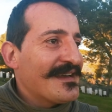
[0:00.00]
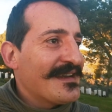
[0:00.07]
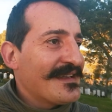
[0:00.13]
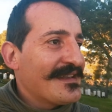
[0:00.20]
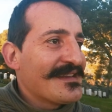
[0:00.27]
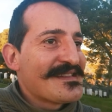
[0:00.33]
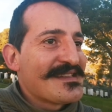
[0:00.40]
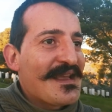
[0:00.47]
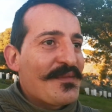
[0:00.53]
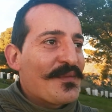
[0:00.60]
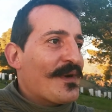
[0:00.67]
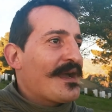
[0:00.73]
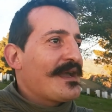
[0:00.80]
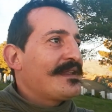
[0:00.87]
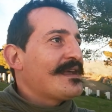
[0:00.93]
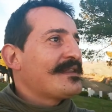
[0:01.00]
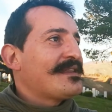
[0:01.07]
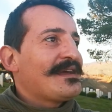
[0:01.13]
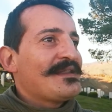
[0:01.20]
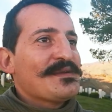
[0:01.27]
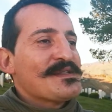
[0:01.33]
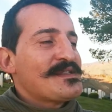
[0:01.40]
the same way that
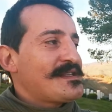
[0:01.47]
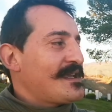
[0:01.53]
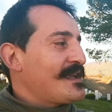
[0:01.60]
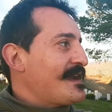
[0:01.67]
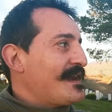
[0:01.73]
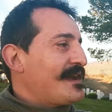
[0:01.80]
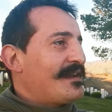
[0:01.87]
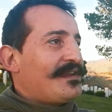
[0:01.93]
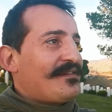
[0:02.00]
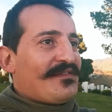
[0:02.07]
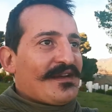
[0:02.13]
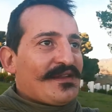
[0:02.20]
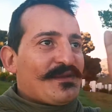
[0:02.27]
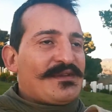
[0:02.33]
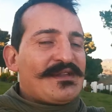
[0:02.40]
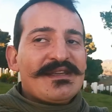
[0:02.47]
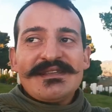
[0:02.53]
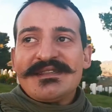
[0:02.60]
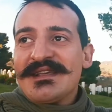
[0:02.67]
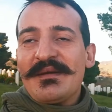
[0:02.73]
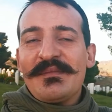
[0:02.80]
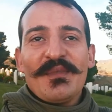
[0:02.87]
I don't see air, if I do
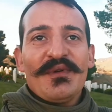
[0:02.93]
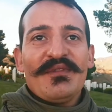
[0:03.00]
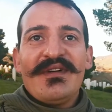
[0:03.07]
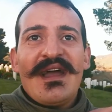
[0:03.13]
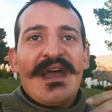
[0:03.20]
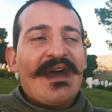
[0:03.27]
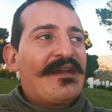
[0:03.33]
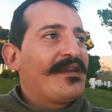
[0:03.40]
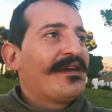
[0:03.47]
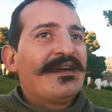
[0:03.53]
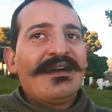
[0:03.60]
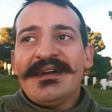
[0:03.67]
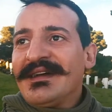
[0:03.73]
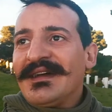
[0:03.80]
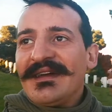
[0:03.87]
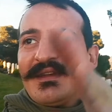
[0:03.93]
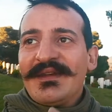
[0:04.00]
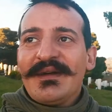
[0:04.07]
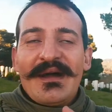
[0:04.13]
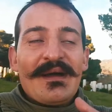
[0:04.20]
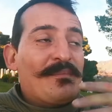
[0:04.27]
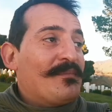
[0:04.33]
this, I move air.
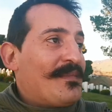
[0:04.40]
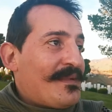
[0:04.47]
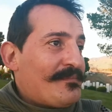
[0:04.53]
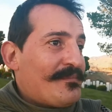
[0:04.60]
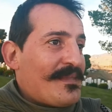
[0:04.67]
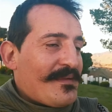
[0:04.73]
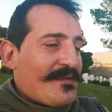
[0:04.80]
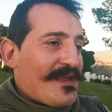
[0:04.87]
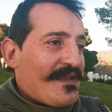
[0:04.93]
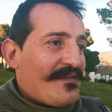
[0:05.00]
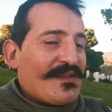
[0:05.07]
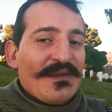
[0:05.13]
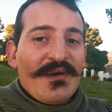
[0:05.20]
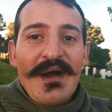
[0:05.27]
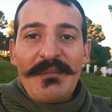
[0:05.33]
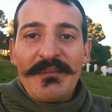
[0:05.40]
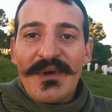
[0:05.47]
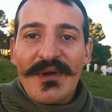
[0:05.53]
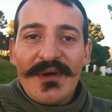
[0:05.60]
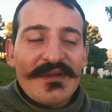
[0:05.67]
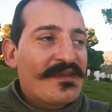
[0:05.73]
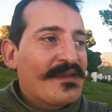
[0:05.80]
And even though I'm
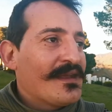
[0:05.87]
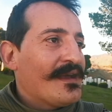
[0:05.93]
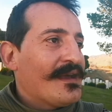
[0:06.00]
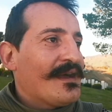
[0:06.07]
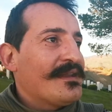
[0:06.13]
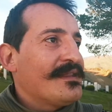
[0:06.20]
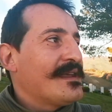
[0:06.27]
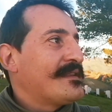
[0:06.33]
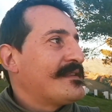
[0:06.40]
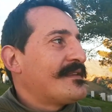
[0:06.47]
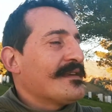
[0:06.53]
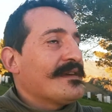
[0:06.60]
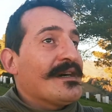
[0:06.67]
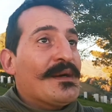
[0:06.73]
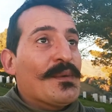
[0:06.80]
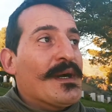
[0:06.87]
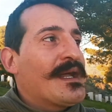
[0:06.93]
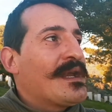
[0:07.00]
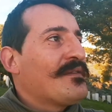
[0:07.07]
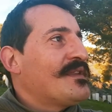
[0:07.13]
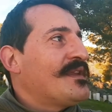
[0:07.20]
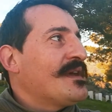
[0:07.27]
not that aware
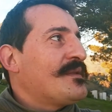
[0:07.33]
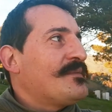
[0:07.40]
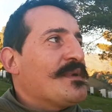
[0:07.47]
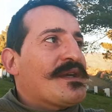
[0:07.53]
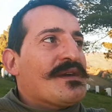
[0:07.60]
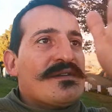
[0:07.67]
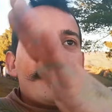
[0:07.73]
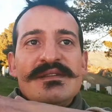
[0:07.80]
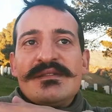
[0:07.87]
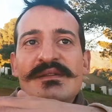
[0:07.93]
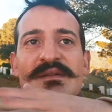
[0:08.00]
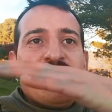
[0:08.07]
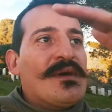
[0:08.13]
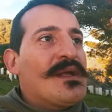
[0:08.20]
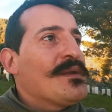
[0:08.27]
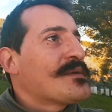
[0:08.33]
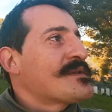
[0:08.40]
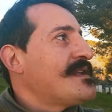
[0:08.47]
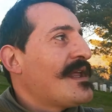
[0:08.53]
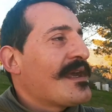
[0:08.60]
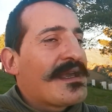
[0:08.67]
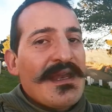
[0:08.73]
of that, because, it
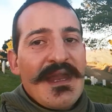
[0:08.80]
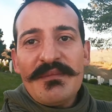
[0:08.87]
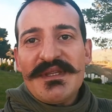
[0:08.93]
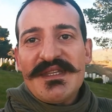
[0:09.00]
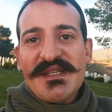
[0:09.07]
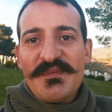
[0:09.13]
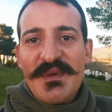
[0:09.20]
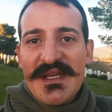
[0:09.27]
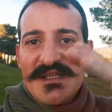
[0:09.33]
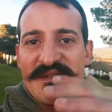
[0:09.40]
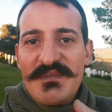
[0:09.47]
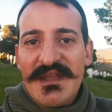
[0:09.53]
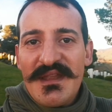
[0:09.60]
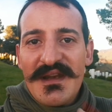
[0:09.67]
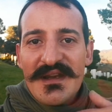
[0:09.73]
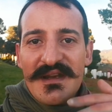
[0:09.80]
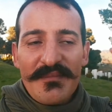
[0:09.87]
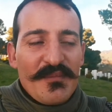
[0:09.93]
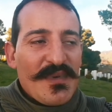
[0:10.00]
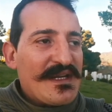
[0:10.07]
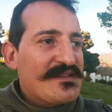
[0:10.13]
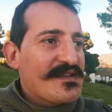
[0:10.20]
looks like an empty space, but there are
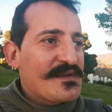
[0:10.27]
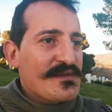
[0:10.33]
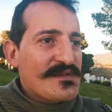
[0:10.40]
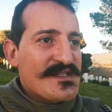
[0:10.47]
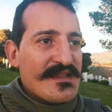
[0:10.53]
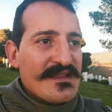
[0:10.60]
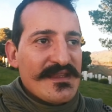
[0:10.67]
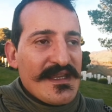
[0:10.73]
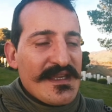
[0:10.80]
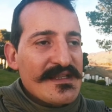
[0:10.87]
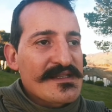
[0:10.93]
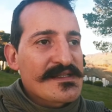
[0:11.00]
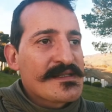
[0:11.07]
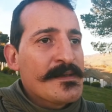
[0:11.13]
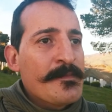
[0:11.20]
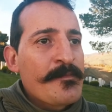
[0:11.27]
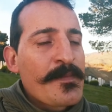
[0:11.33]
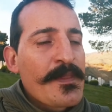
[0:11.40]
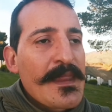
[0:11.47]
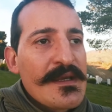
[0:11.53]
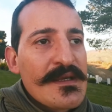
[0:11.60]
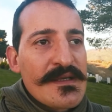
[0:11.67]
particles and things.
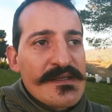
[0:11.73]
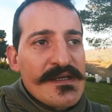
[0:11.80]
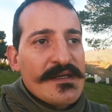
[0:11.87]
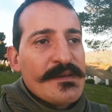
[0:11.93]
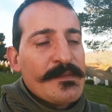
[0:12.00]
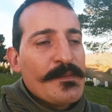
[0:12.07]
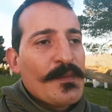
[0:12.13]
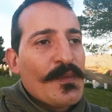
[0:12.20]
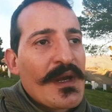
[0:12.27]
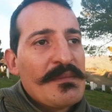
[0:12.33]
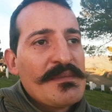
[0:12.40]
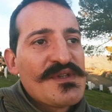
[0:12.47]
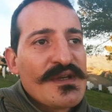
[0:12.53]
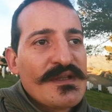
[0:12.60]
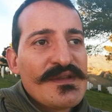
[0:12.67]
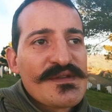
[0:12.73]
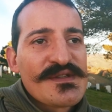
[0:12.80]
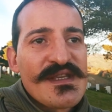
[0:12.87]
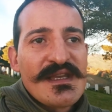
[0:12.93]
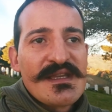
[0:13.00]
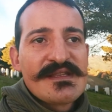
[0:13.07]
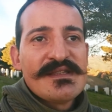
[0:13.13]
What I'm trying to
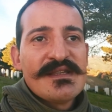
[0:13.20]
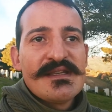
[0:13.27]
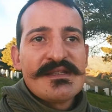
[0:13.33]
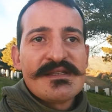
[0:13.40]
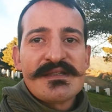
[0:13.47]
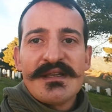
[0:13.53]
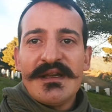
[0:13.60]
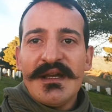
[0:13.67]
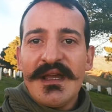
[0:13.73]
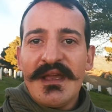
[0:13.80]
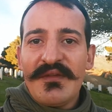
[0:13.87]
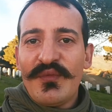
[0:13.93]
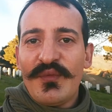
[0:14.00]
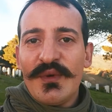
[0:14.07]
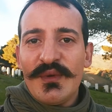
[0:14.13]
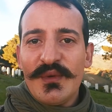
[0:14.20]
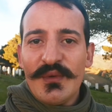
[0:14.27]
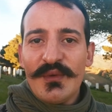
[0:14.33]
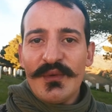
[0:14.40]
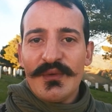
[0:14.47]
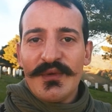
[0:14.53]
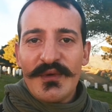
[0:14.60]
say is this: if we
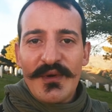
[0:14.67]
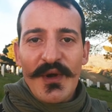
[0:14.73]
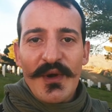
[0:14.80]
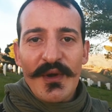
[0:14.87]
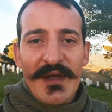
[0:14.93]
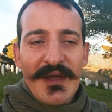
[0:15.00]
do the wrong